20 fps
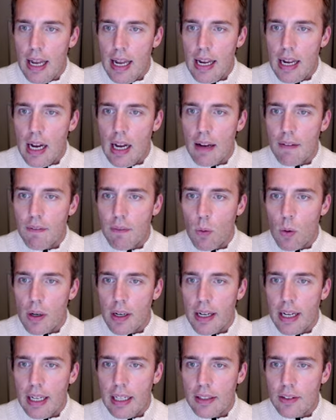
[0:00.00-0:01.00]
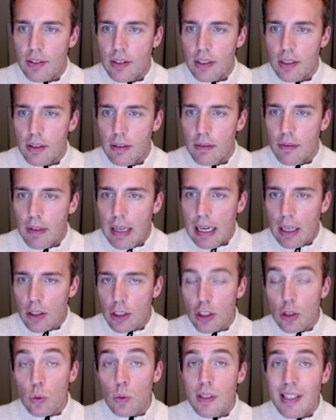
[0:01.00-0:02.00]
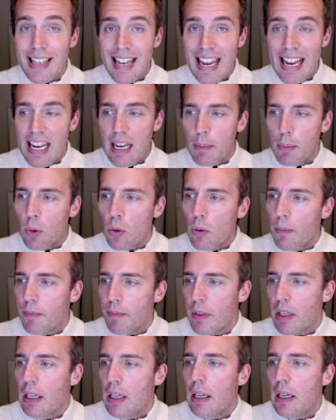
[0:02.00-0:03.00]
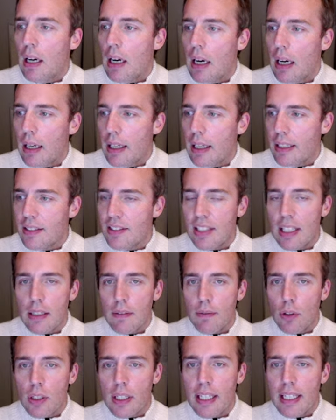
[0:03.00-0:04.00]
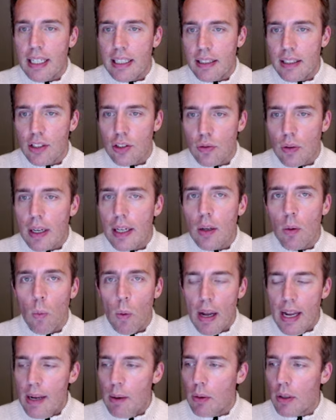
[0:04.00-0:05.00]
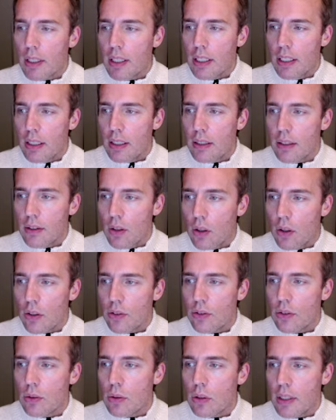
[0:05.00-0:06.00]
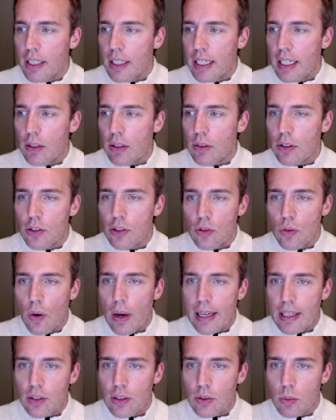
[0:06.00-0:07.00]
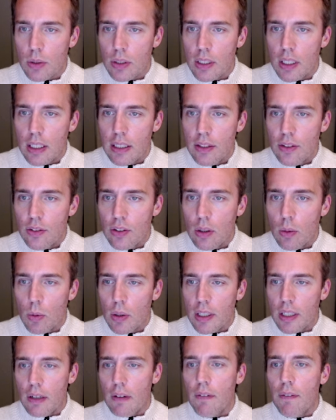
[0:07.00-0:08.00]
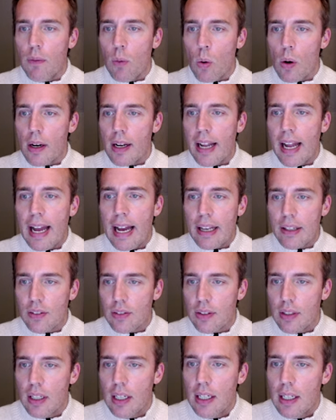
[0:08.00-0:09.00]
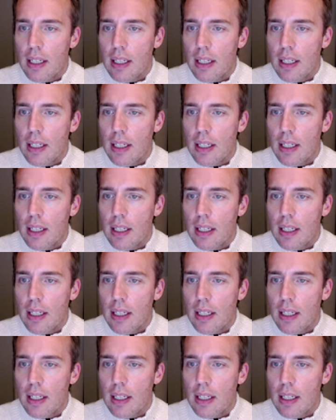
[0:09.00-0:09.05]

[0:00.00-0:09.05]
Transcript: AI forecasted value table. Instead of looking at this right away, we're going to also look at how the strikes were done. So we're going to forecast